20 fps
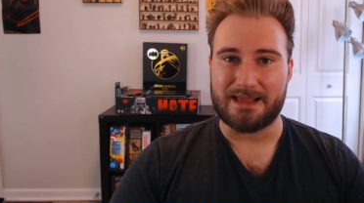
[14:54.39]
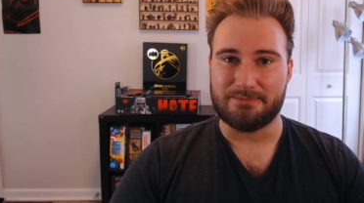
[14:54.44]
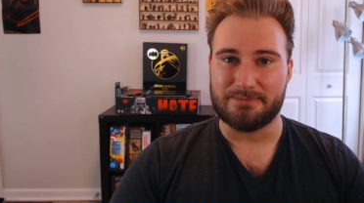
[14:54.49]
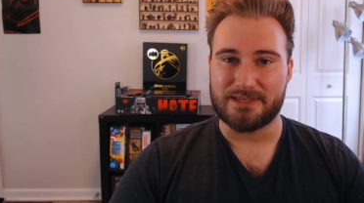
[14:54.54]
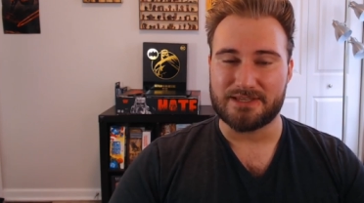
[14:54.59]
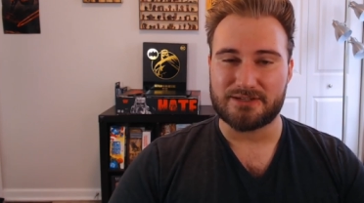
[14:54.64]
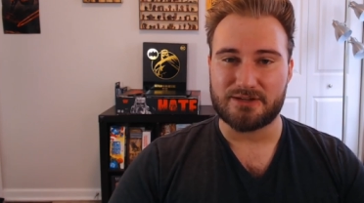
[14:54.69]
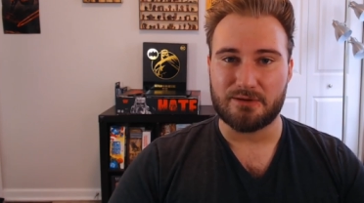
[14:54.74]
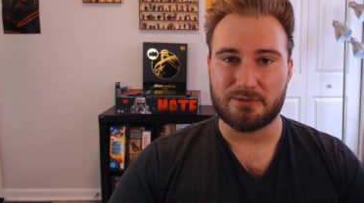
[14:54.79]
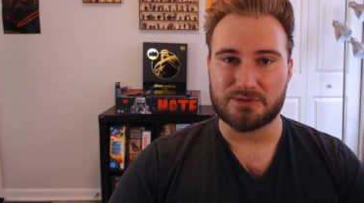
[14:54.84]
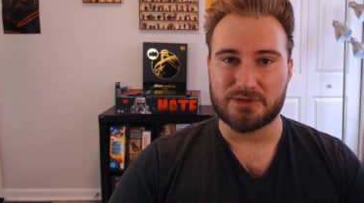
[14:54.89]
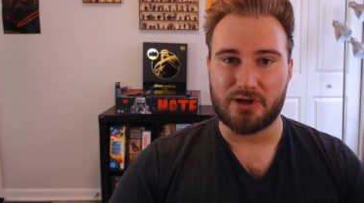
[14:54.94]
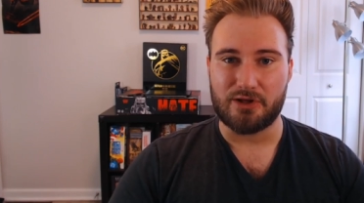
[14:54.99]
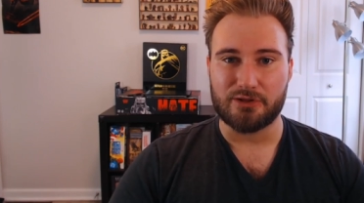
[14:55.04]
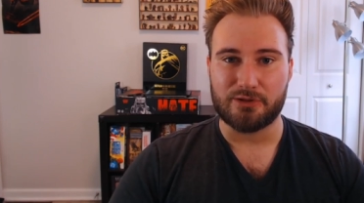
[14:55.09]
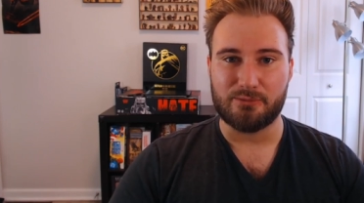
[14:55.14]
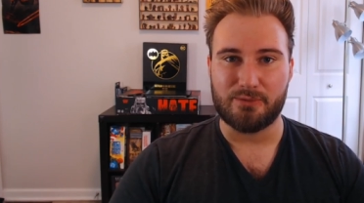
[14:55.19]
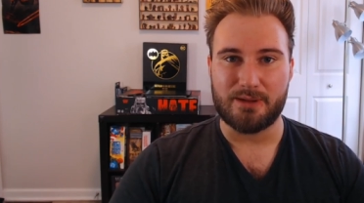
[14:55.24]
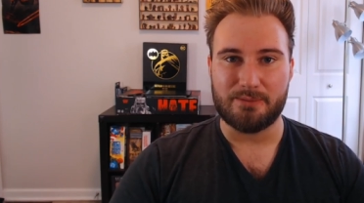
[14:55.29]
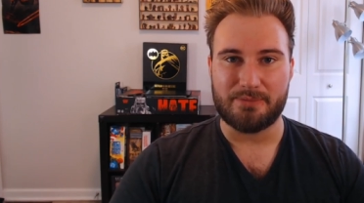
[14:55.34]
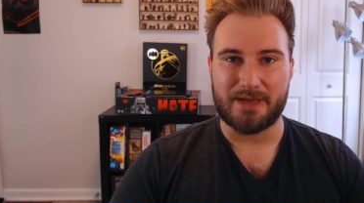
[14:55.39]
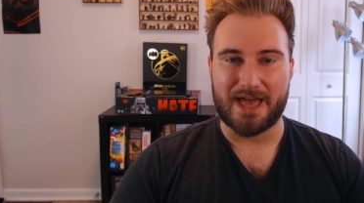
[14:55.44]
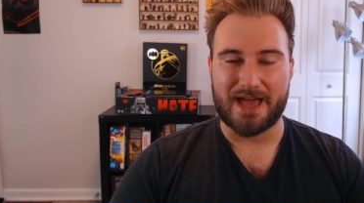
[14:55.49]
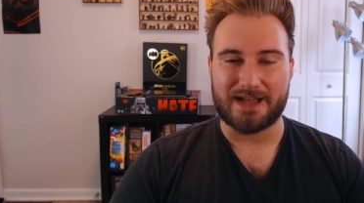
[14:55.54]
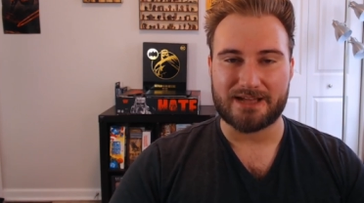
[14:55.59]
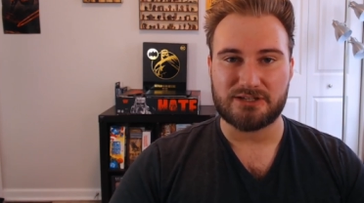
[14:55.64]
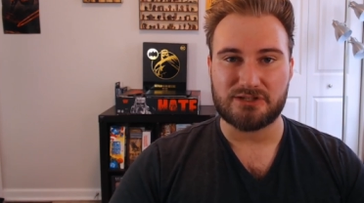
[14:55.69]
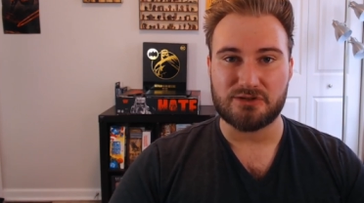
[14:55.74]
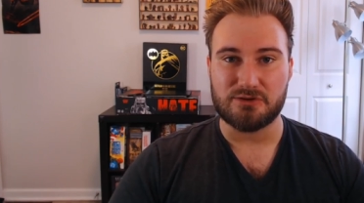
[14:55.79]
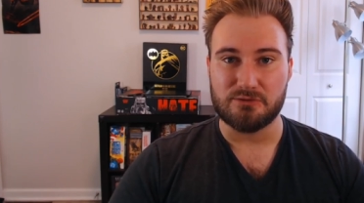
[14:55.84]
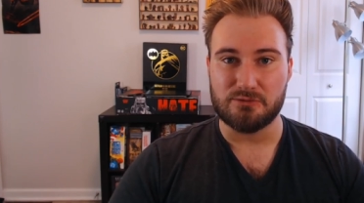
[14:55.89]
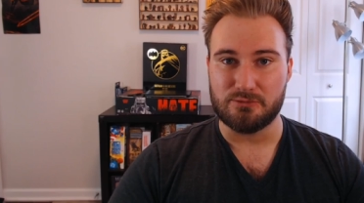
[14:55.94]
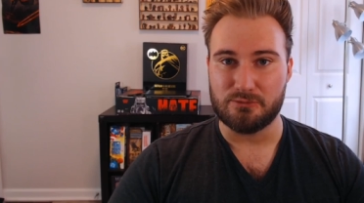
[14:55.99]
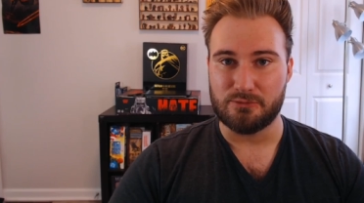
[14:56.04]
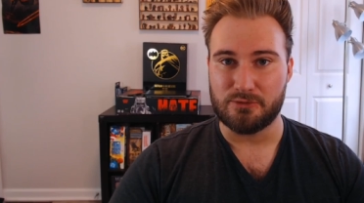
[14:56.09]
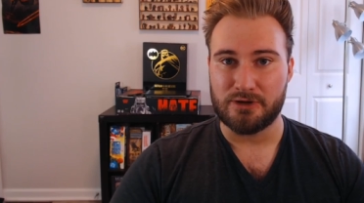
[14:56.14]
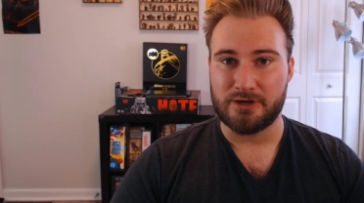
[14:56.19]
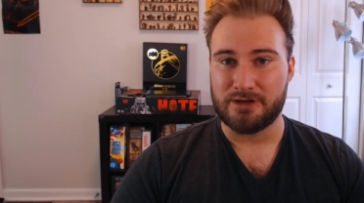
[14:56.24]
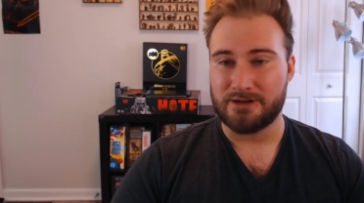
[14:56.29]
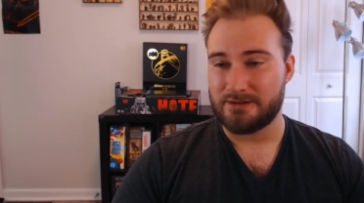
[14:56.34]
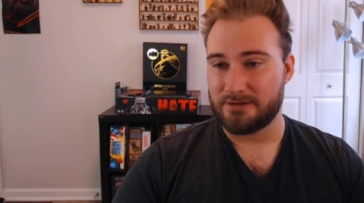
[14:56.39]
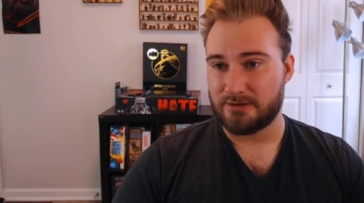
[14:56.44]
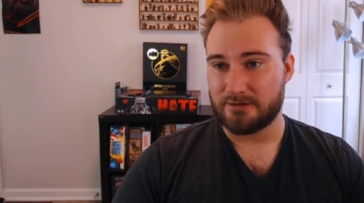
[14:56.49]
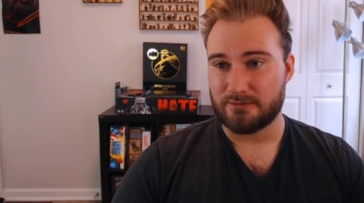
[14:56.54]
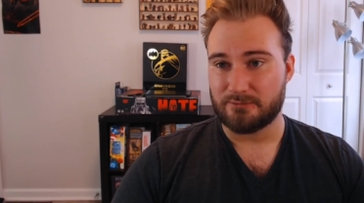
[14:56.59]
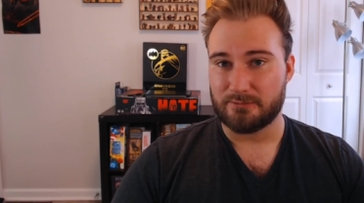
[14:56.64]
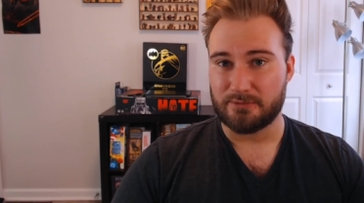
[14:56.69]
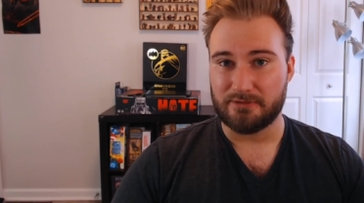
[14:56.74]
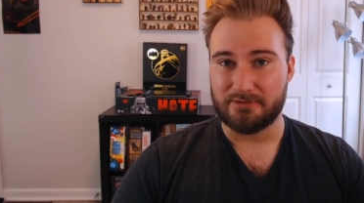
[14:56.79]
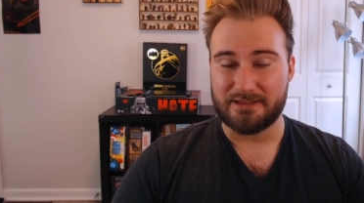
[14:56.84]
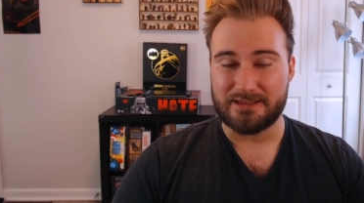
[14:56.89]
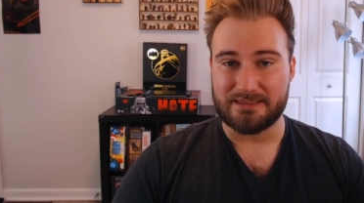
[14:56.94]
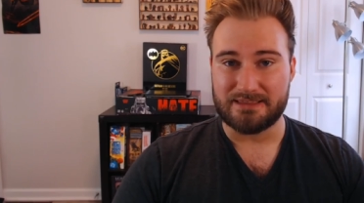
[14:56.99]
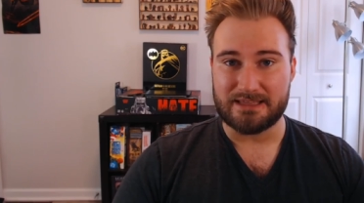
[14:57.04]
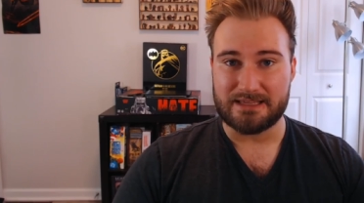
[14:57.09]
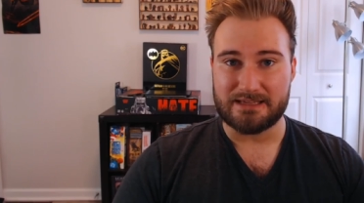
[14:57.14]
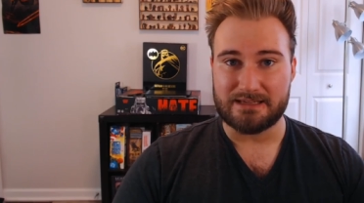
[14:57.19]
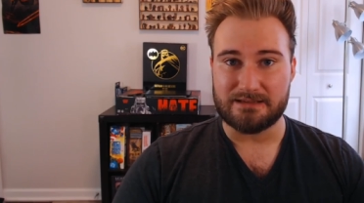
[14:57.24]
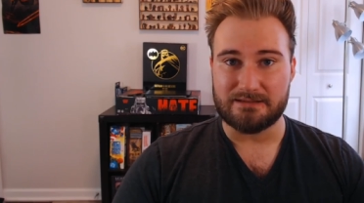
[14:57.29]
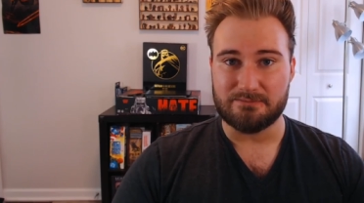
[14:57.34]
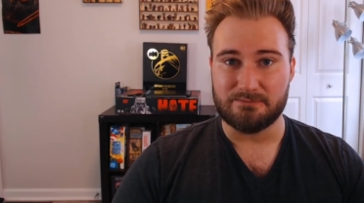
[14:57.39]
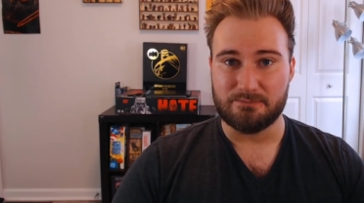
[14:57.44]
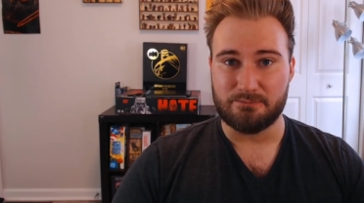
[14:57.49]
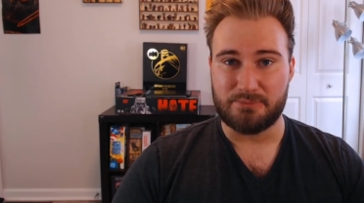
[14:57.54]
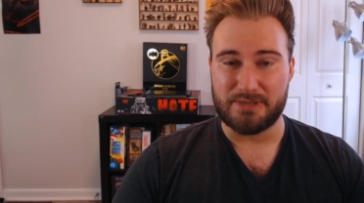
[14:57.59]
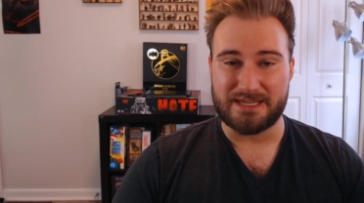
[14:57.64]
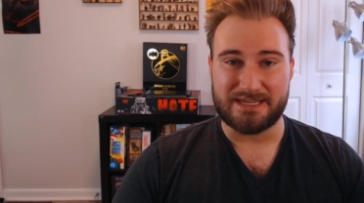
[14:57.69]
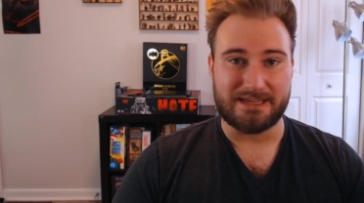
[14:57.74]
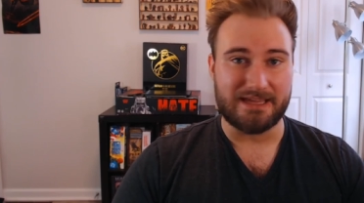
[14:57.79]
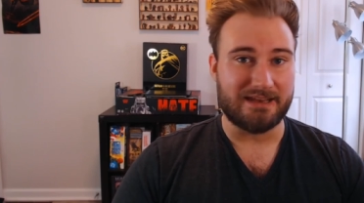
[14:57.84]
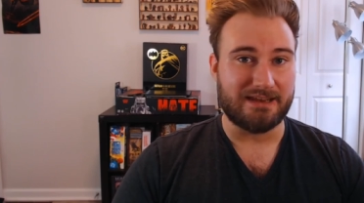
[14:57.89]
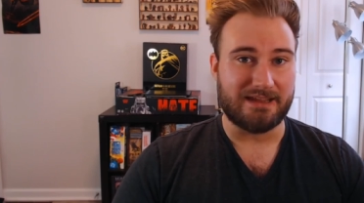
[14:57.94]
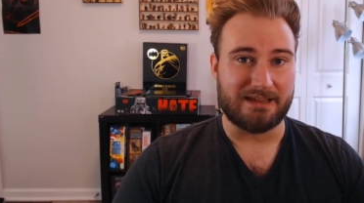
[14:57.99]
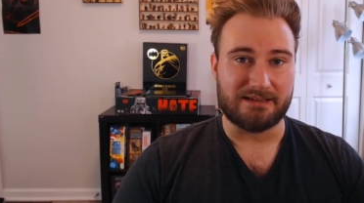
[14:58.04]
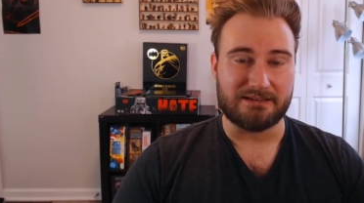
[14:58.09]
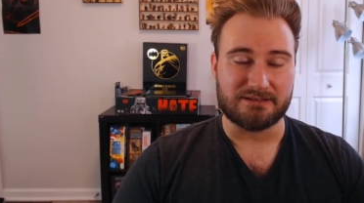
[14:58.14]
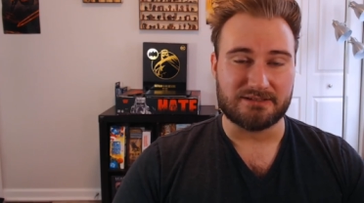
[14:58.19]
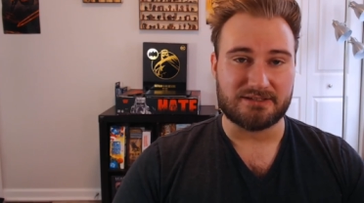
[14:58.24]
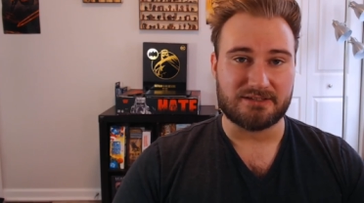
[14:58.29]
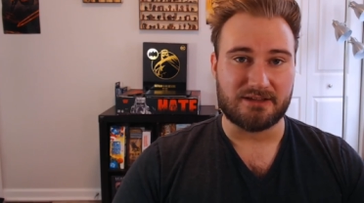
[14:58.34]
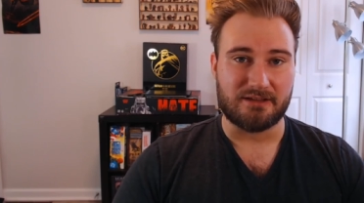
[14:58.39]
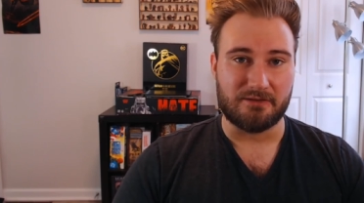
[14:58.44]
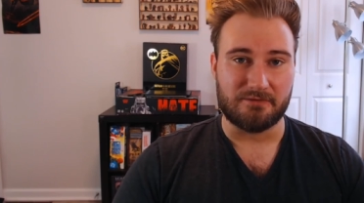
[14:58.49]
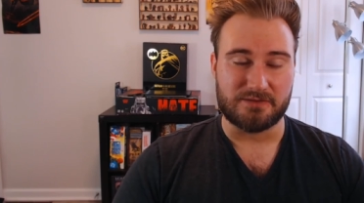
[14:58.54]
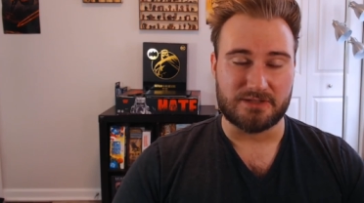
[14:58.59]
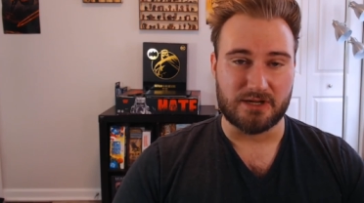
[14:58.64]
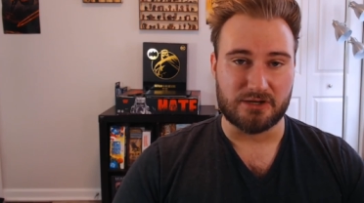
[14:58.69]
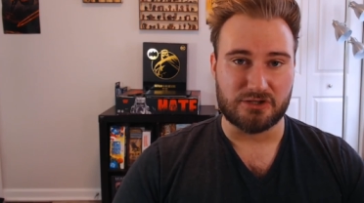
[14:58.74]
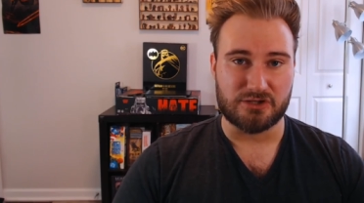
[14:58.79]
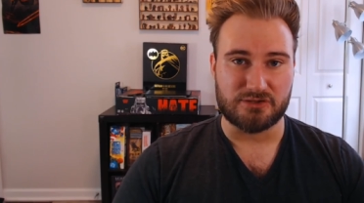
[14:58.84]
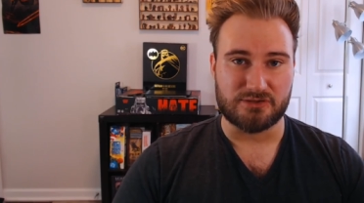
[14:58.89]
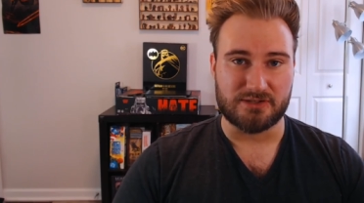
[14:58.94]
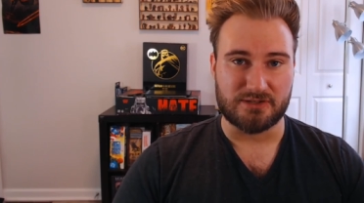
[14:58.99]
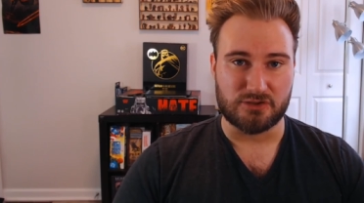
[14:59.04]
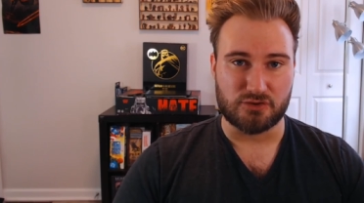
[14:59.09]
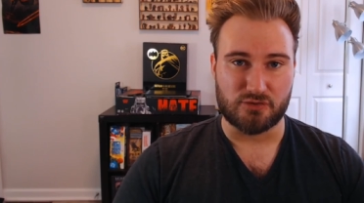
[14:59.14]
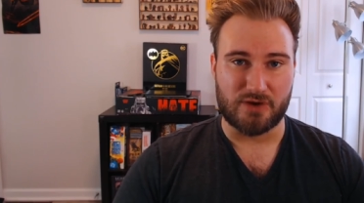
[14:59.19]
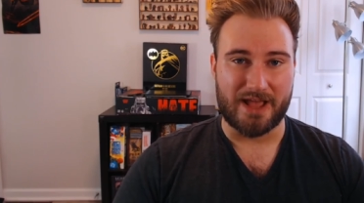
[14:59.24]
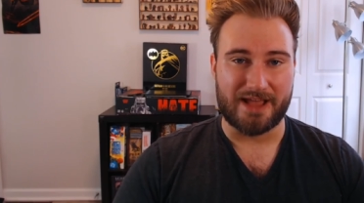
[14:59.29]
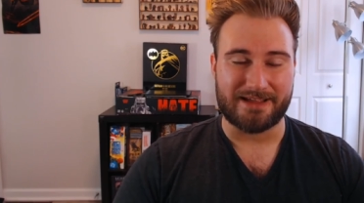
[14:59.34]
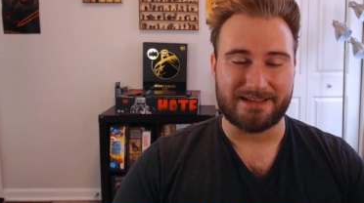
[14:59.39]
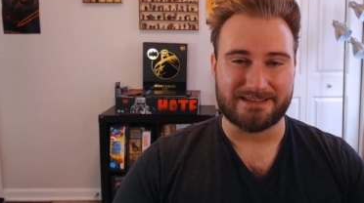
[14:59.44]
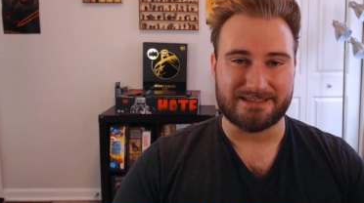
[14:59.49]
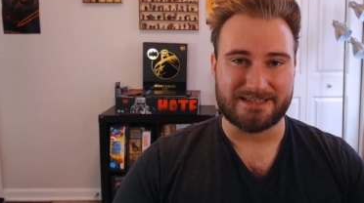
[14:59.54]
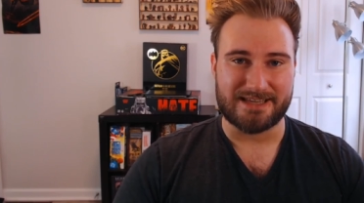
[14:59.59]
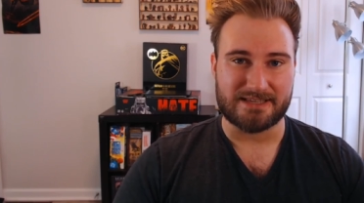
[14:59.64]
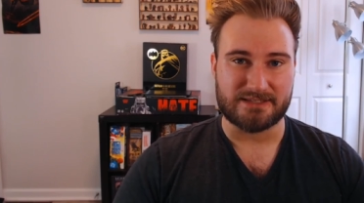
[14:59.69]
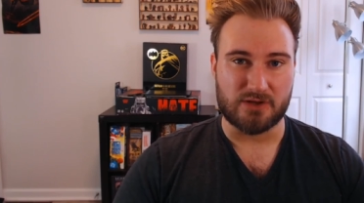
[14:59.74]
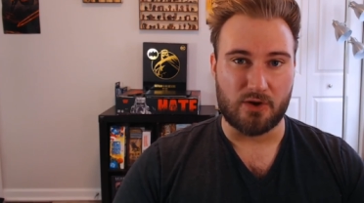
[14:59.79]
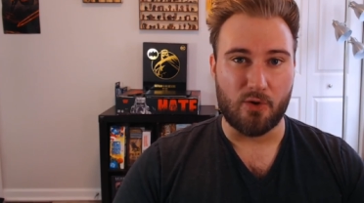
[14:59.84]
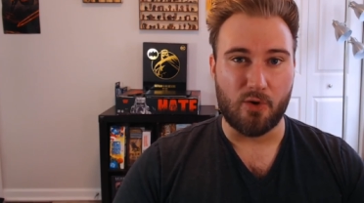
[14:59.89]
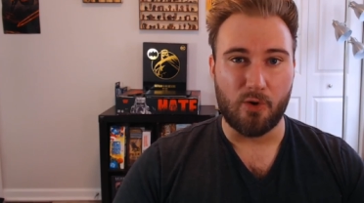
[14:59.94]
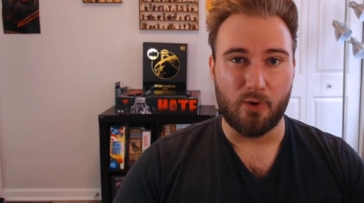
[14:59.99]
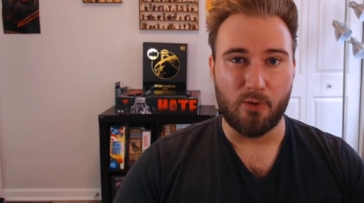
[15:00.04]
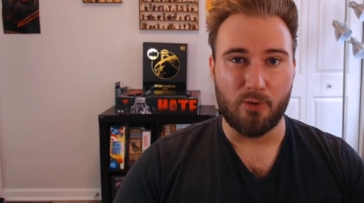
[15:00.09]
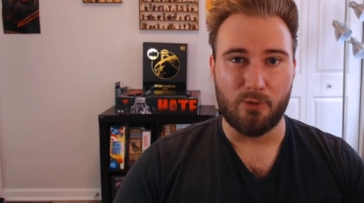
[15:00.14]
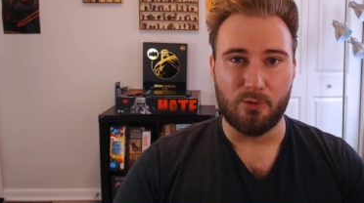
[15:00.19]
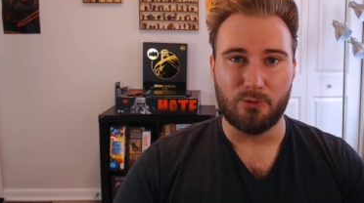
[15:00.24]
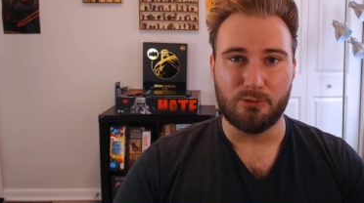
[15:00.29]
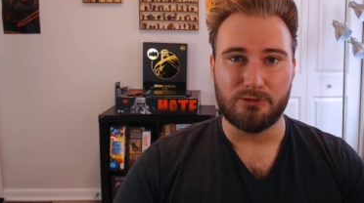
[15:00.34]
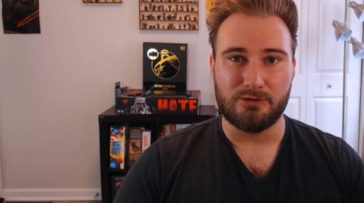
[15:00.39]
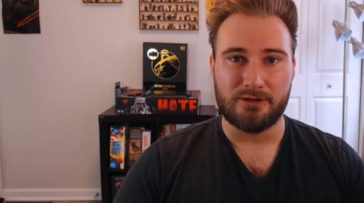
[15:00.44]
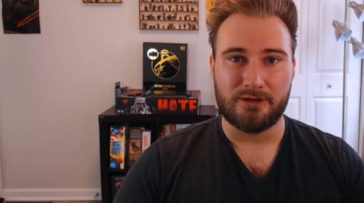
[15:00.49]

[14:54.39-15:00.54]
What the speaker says: This goes all the way back to really the beginnings of Dungeons & Dragons as a whole.